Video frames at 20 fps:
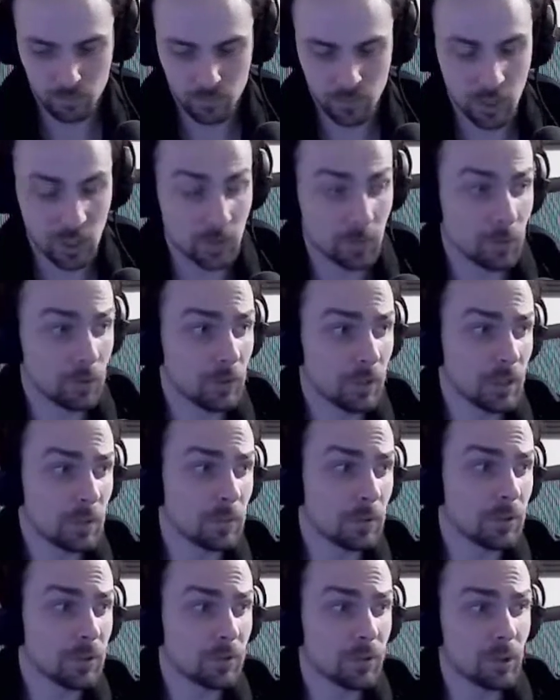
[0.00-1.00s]
It's
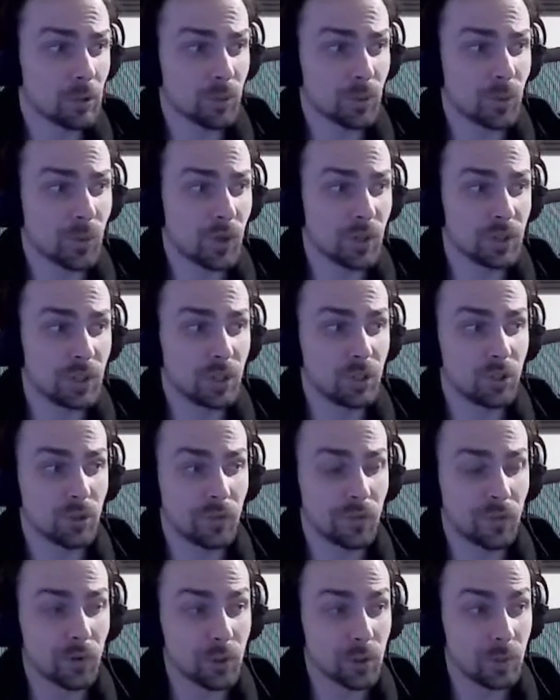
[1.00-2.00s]
pretty strange when you are a teacher.
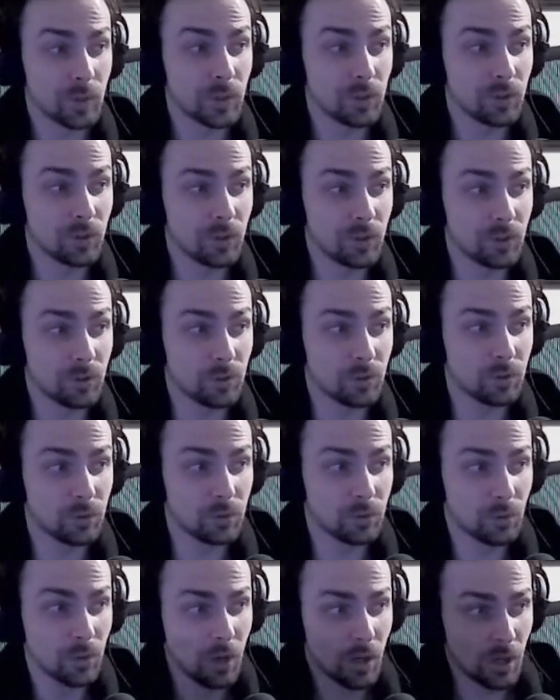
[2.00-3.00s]
First thing you need to
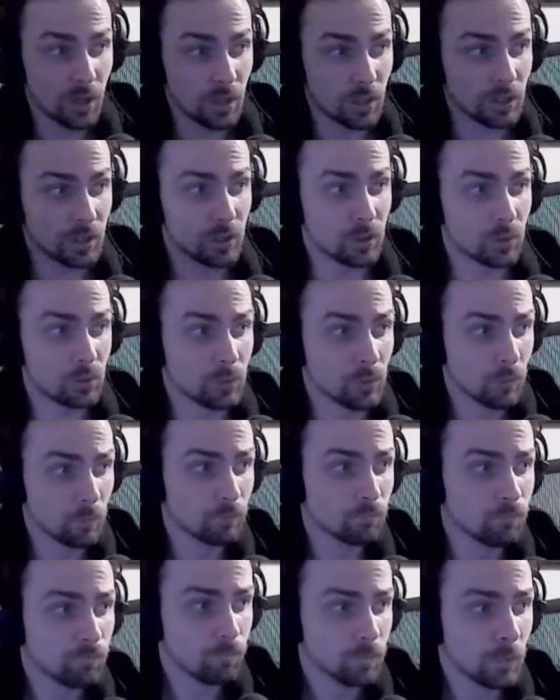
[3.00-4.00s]
do is to
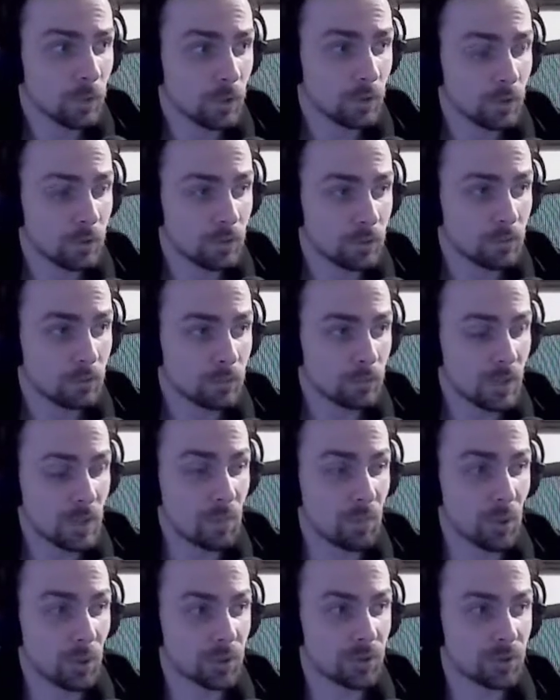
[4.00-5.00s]

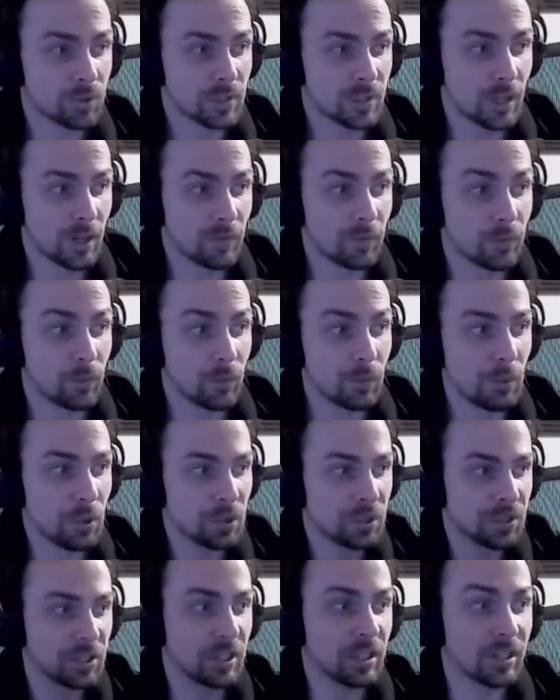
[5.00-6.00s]
impose yourself with
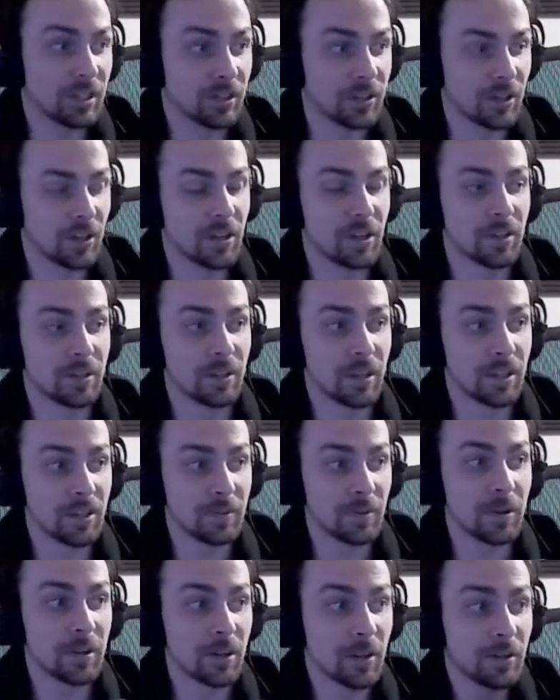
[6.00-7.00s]
your skill. Okay,
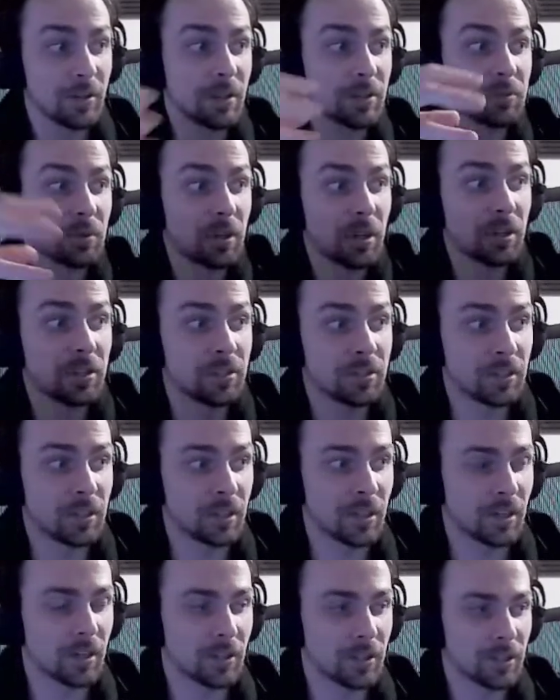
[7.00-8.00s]
that's my name, that's what I
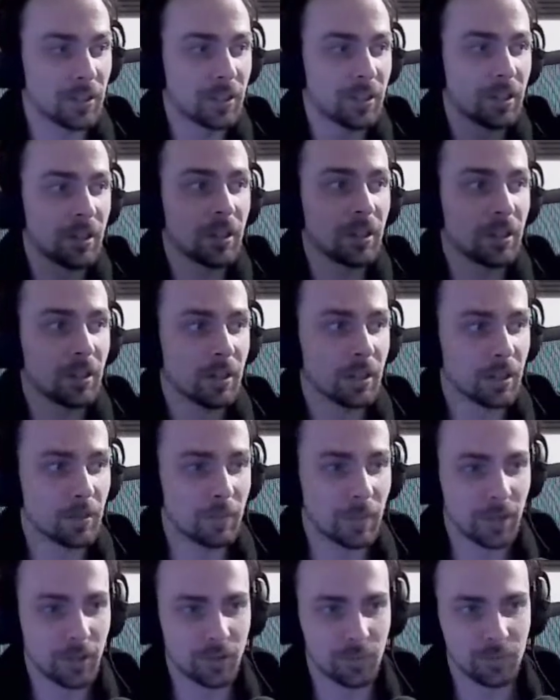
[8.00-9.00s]
did. Okay,
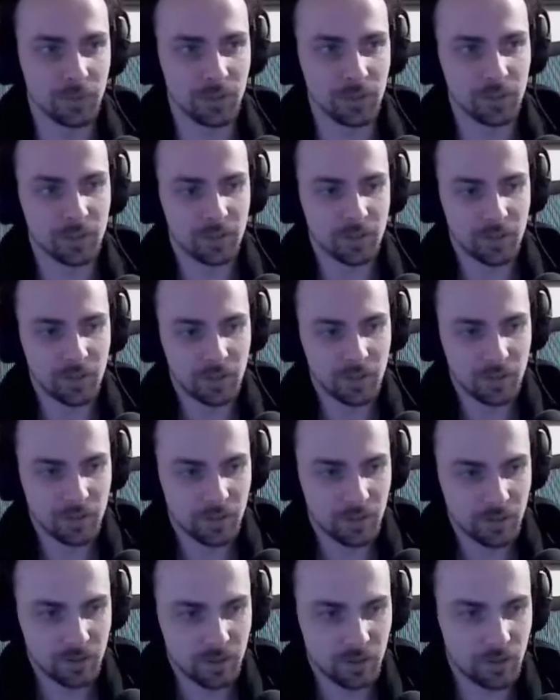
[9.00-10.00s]
admire me.
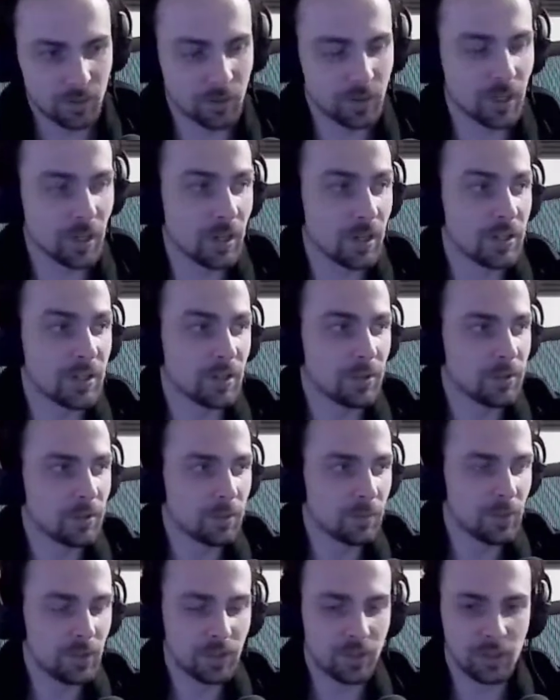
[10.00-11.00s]
So you can listen
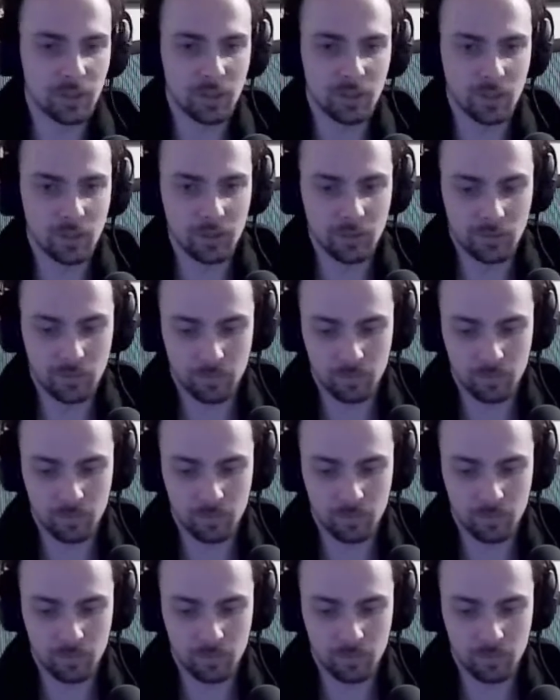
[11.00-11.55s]
to me and I have